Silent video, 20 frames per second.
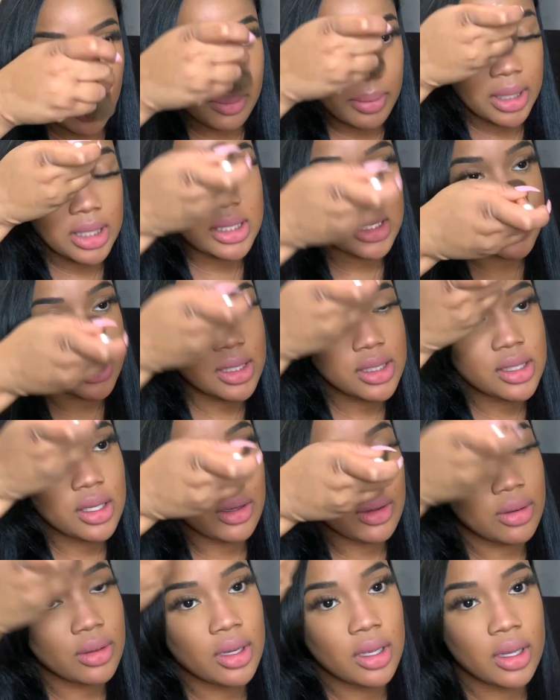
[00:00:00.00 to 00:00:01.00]
on my
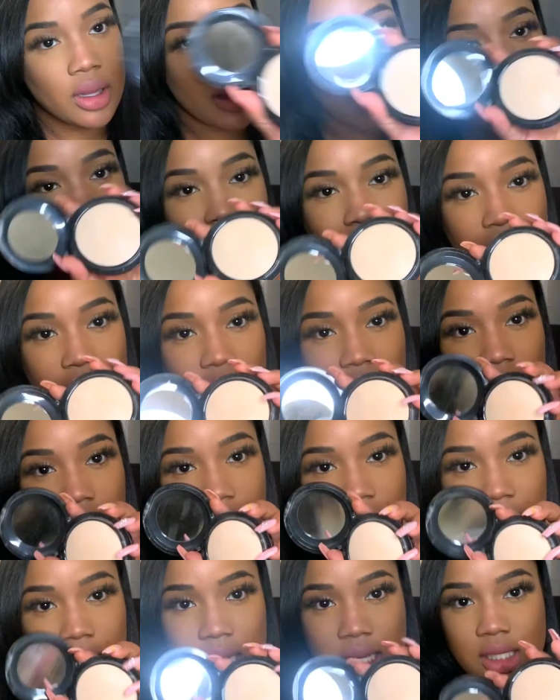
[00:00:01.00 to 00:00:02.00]
T-zone. Think of
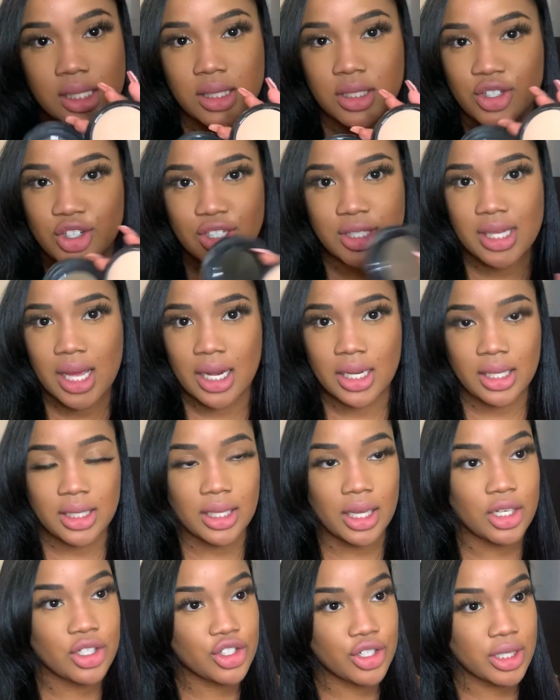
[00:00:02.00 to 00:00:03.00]
it as just any
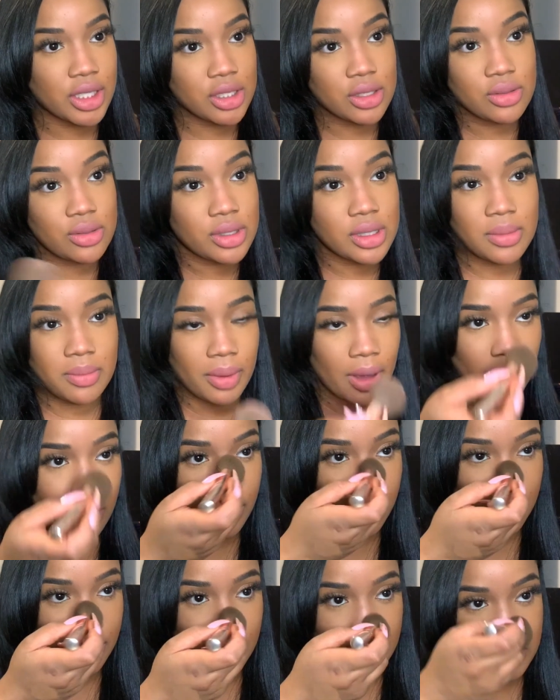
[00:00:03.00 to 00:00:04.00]
like translucent
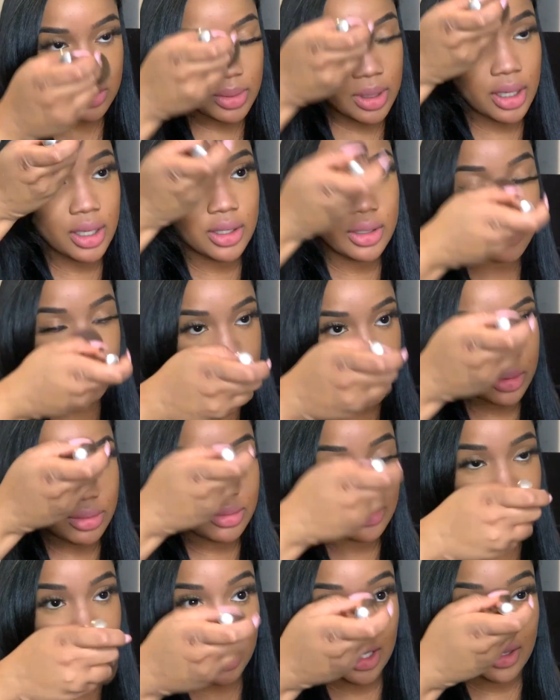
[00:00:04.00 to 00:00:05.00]
powder. That's what I
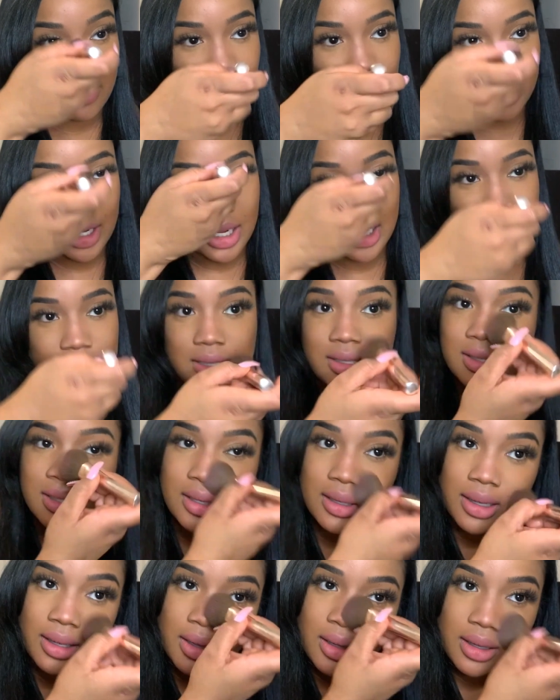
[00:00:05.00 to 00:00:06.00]
think of it as.
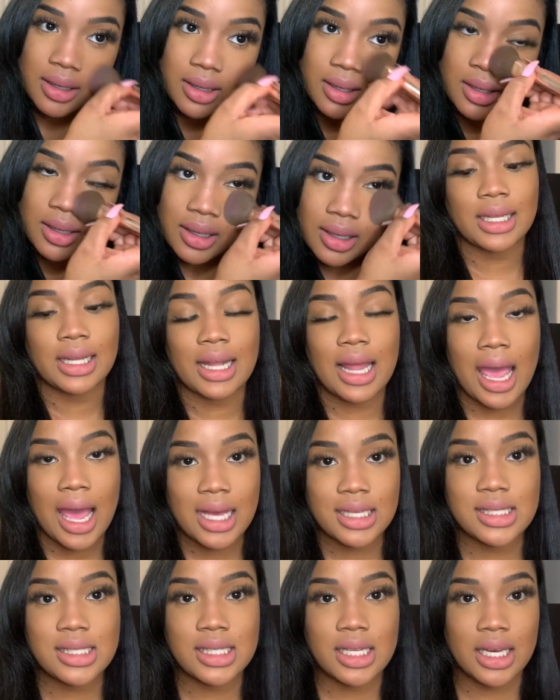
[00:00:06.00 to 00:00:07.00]

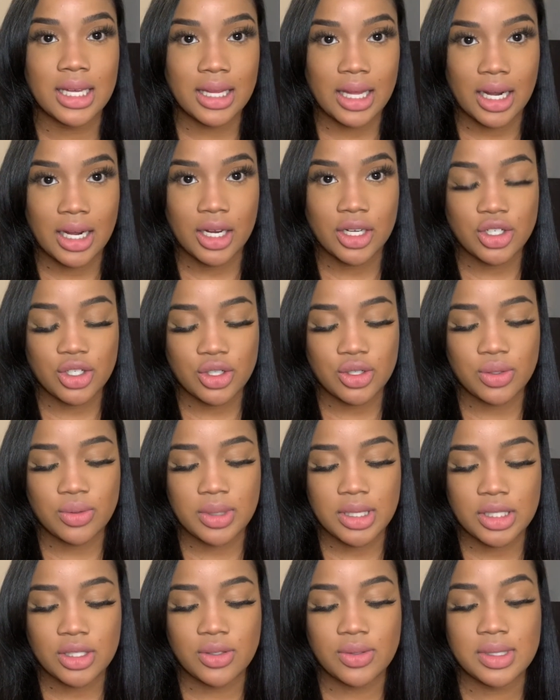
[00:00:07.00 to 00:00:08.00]
Last thing that I do
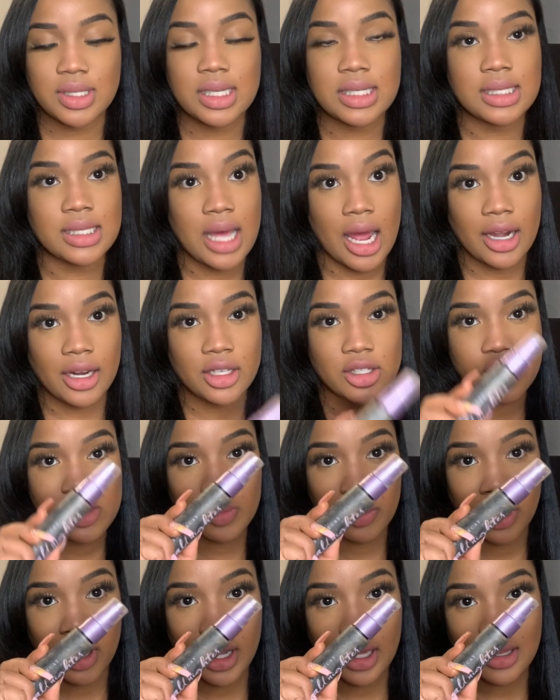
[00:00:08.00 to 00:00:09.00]
is use a setting
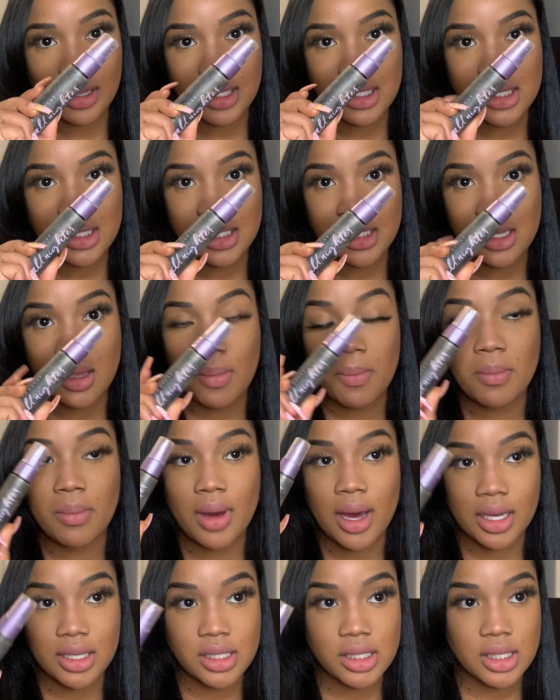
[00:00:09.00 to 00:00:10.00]
spray. This is a
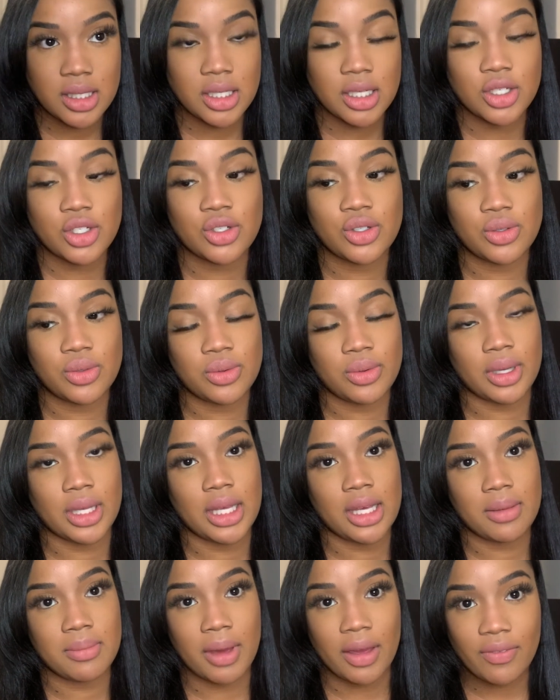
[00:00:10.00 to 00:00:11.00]
must to
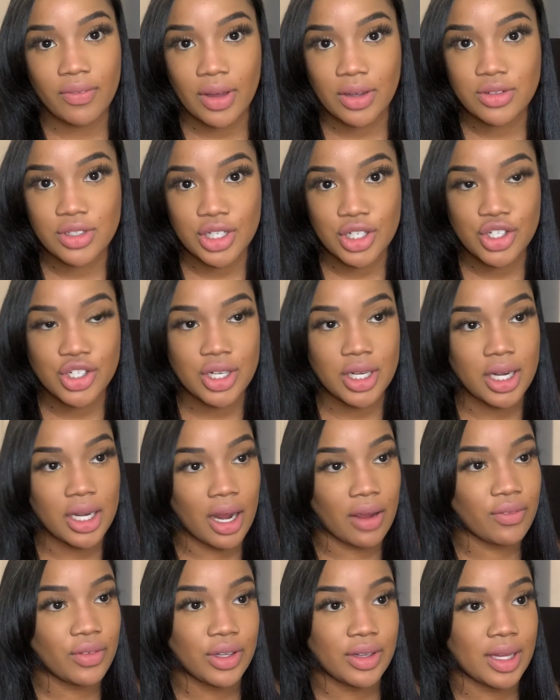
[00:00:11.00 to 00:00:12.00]
keep my foundation and
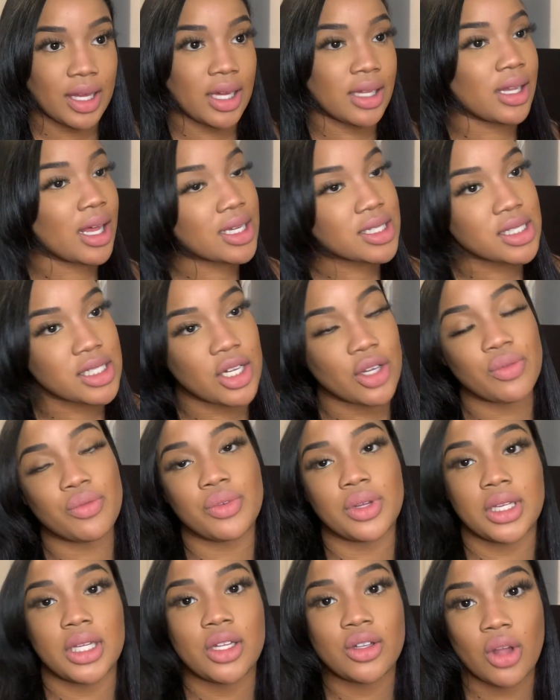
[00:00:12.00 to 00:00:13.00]
everything lasting
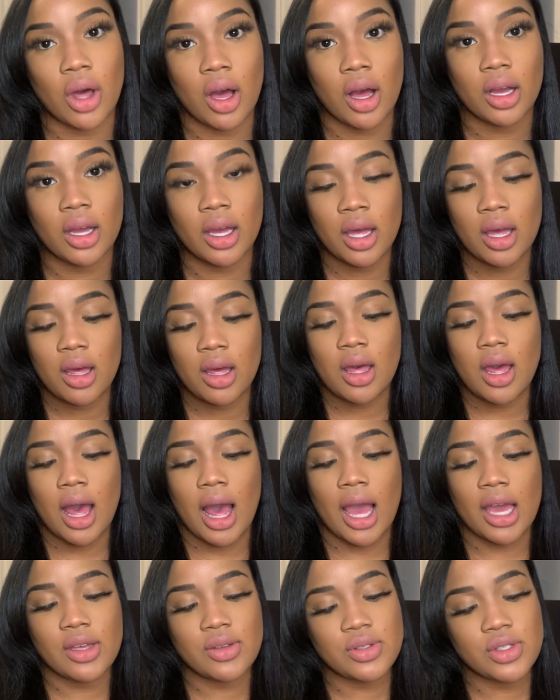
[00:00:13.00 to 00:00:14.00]
really long.
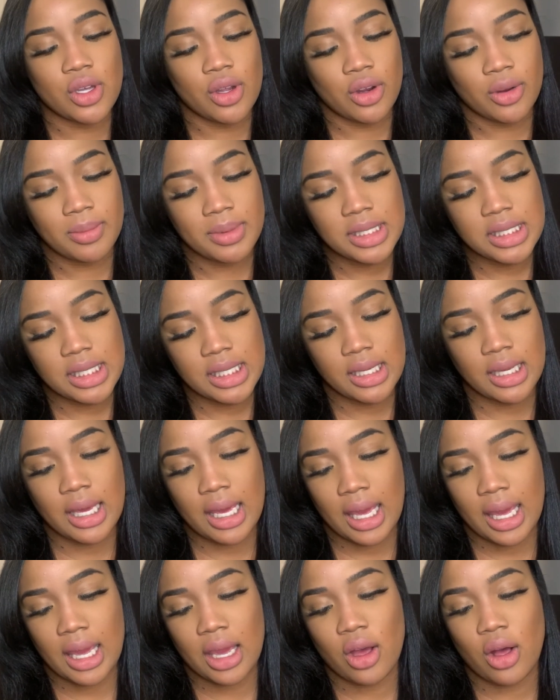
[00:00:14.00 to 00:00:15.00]
I use the Urban
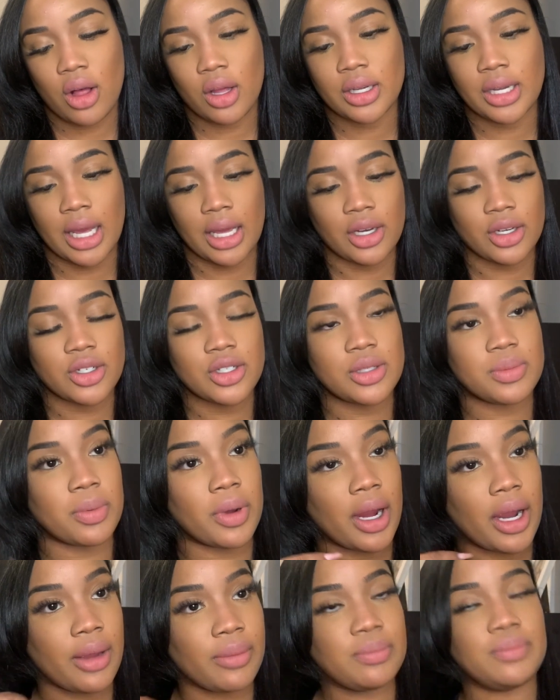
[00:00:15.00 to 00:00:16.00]
Decay All Nighter
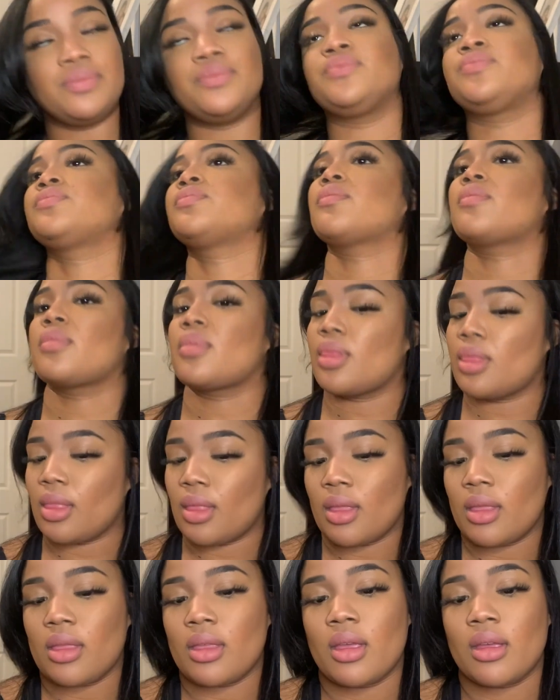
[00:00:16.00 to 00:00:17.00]
Spray.
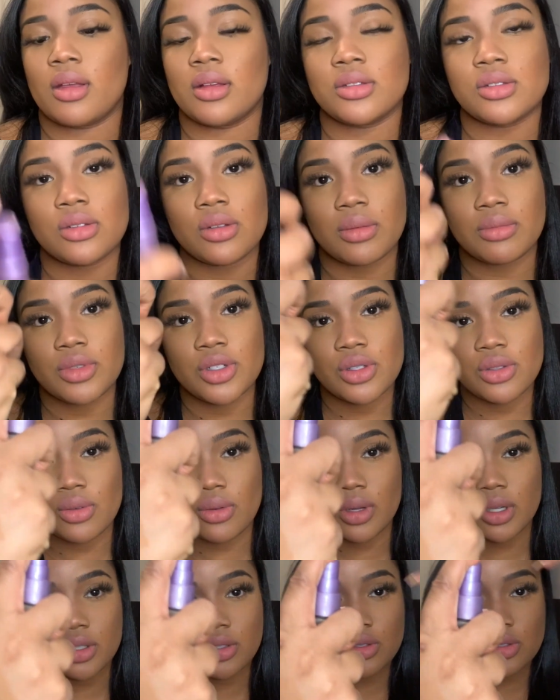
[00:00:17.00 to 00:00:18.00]
So I'm just
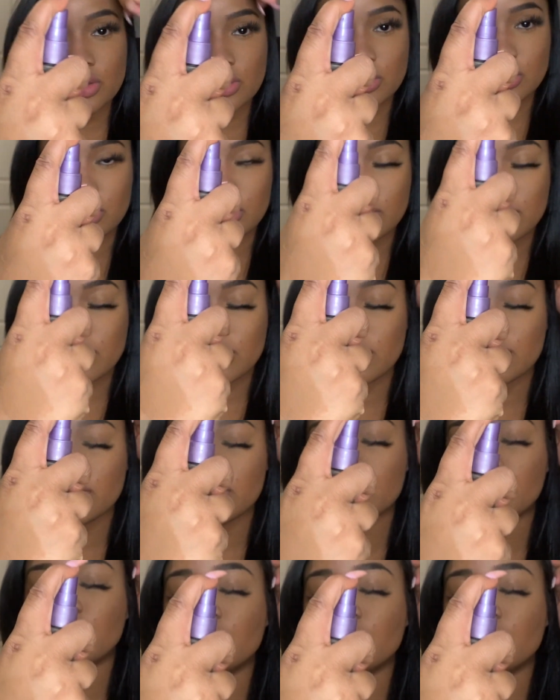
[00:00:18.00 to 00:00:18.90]
going to use